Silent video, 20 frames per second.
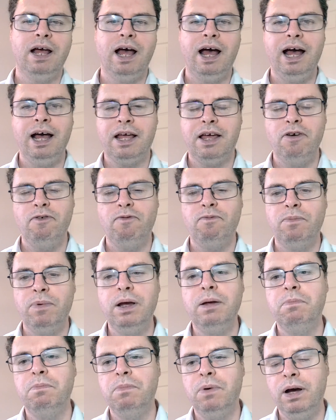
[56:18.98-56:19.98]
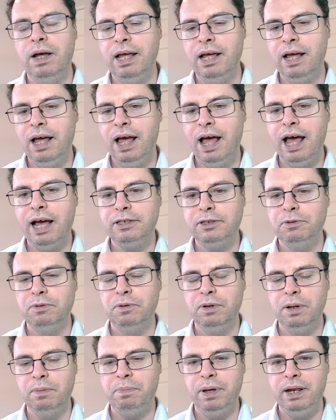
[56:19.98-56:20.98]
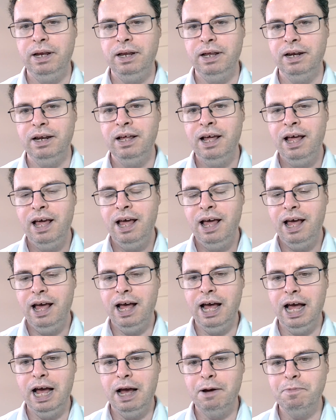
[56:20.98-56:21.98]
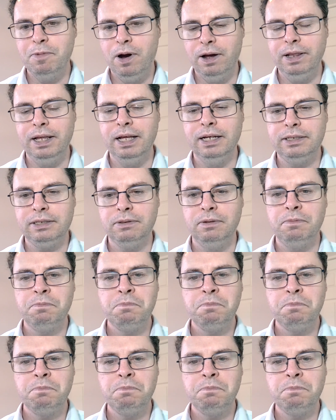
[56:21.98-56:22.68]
give my actual opinion on this one,